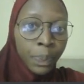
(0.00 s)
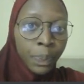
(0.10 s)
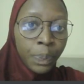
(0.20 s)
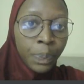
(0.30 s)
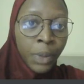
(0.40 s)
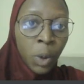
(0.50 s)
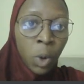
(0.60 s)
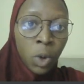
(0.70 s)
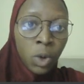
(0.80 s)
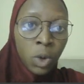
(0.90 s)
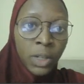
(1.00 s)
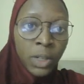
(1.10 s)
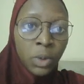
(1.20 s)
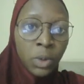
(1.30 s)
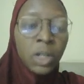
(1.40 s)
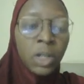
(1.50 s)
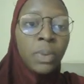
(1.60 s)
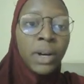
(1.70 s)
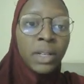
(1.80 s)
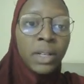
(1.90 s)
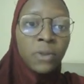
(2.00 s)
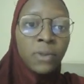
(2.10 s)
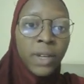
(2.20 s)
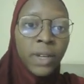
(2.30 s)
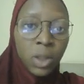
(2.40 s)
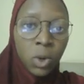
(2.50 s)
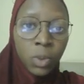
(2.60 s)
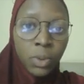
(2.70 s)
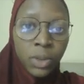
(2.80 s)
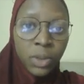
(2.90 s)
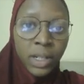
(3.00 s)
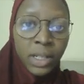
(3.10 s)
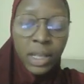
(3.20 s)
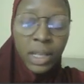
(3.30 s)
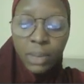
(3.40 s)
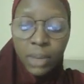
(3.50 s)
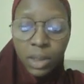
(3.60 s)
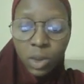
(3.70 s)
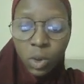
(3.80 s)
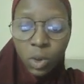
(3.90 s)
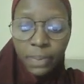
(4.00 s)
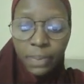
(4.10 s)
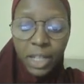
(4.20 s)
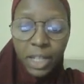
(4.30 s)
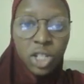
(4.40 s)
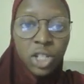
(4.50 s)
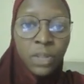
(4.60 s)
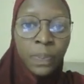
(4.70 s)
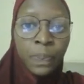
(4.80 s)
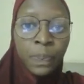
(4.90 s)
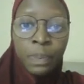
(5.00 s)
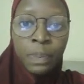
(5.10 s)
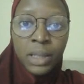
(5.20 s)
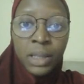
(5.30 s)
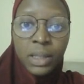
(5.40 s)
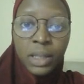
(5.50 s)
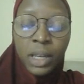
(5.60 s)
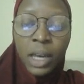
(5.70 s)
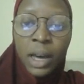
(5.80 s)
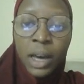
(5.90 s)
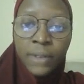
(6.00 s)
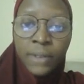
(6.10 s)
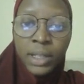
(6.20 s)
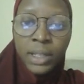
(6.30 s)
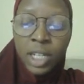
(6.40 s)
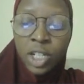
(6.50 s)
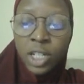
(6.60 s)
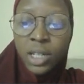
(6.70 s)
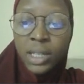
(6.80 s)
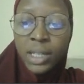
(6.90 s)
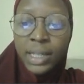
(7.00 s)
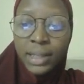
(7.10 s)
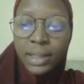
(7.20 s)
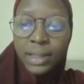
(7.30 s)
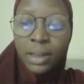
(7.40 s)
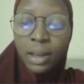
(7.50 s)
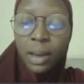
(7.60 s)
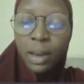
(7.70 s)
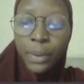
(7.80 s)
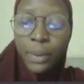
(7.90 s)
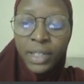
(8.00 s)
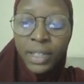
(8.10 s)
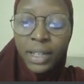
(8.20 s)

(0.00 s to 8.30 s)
the code that will help us to find the all product element on page. Means after searching that product,